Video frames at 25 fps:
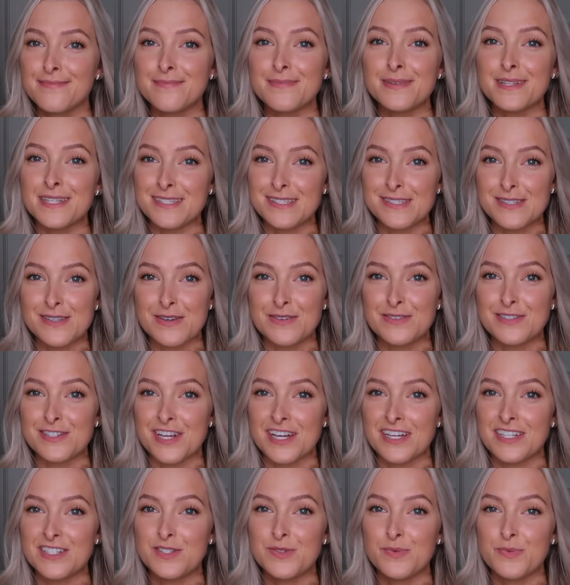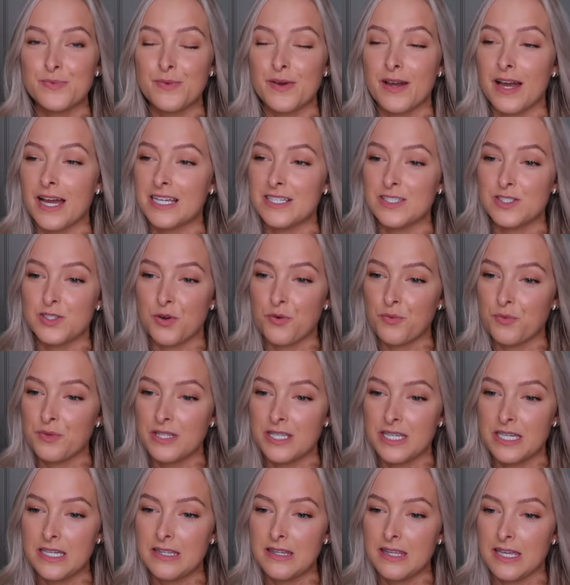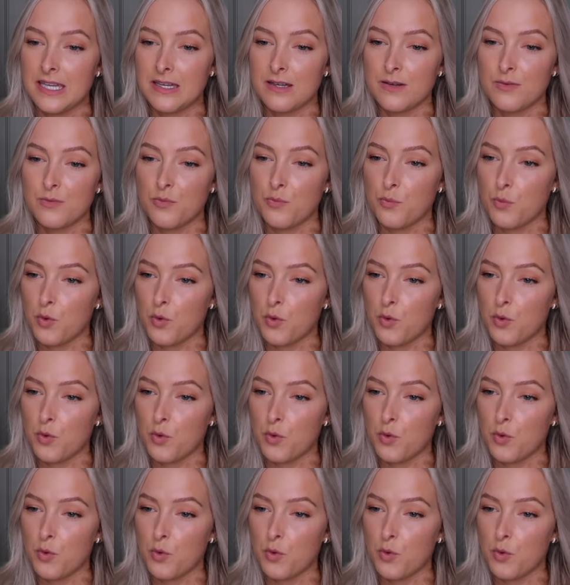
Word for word: Please don't judge. I don't really like